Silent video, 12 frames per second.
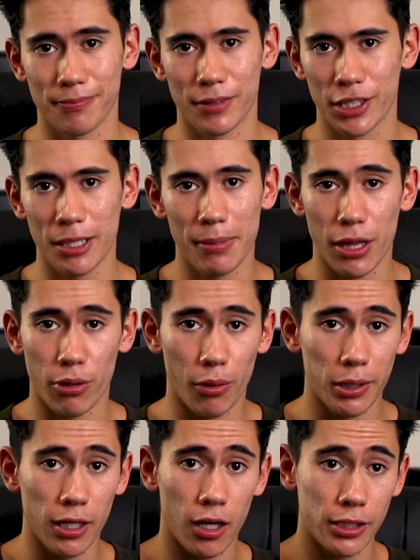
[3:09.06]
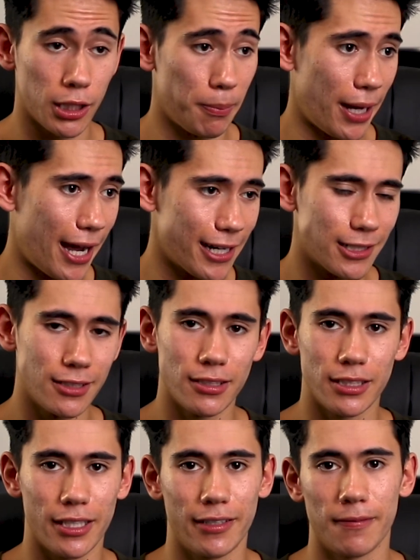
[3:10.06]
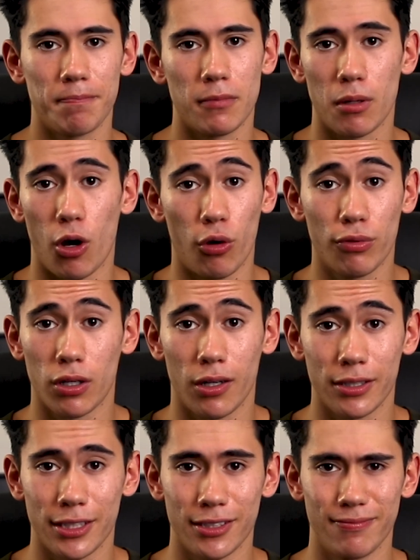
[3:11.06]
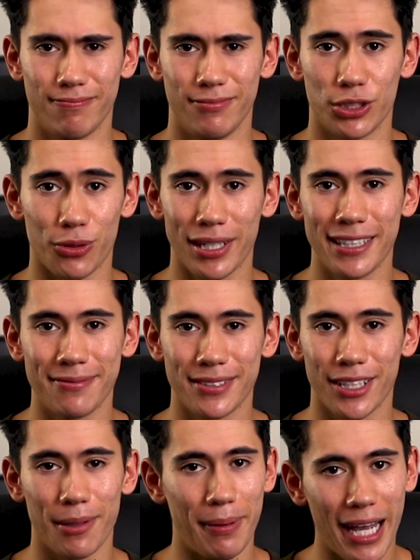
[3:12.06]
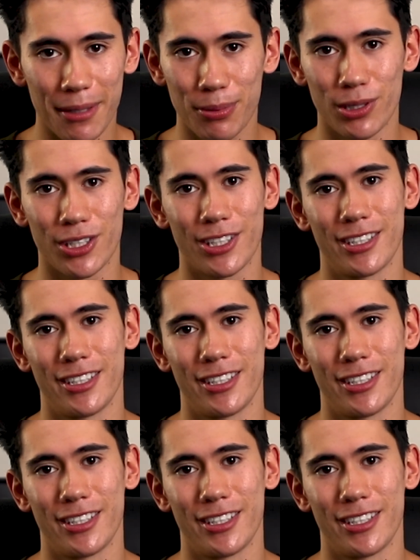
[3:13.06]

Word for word: you're gonna be throwing on your passions and over all your dreams on the back burner.